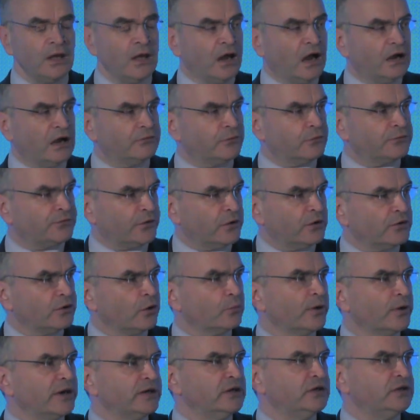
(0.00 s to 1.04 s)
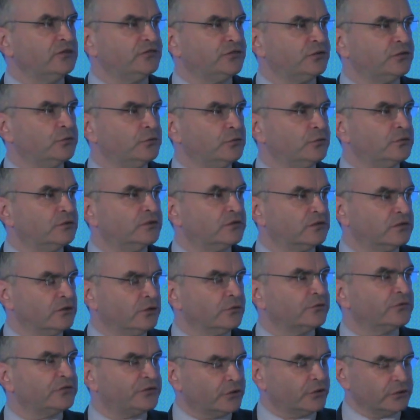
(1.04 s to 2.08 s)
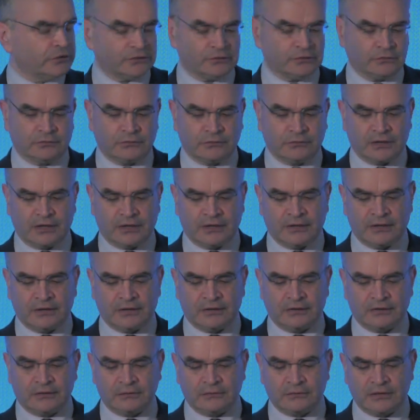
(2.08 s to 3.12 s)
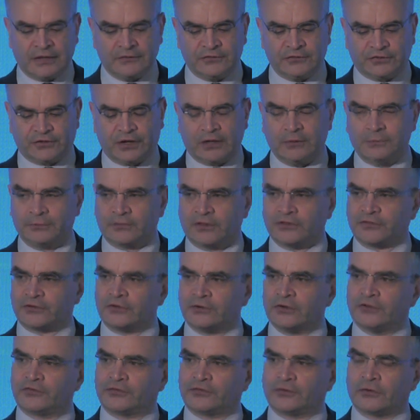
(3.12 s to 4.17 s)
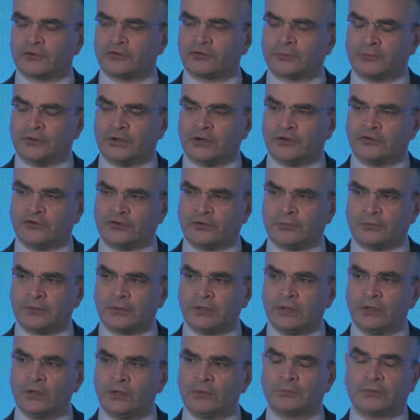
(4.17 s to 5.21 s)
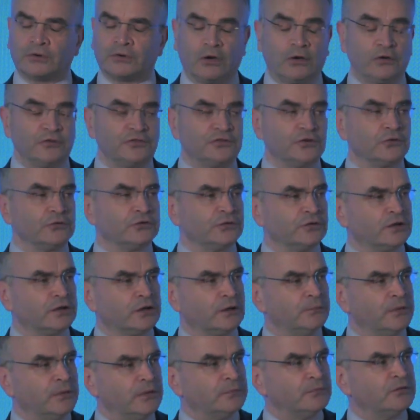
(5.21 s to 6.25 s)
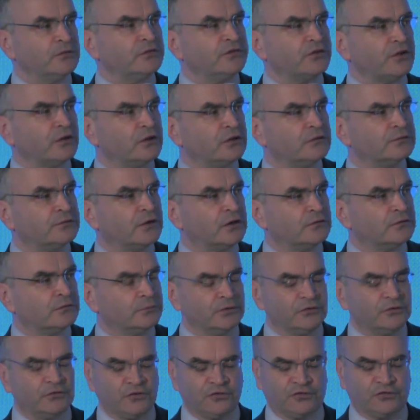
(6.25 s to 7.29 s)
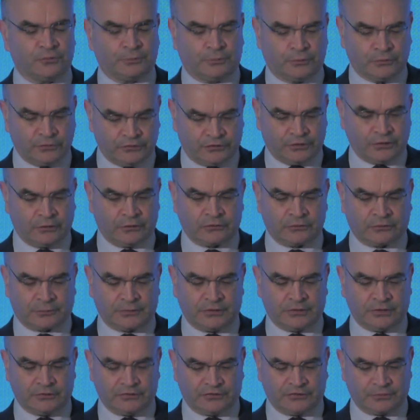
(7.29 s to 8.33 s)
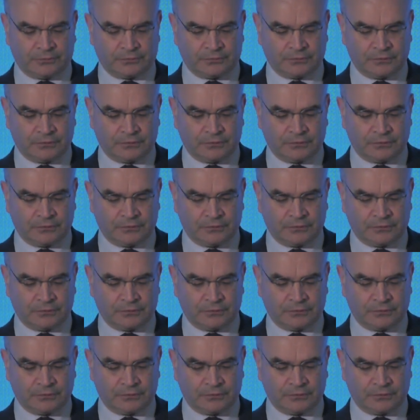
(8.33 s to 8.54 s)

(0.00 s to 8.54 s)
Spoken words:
I've referred already to the uncertain landscape that there is for entrepreneurship, but also to the commitment of government to supporting entrepreneurship.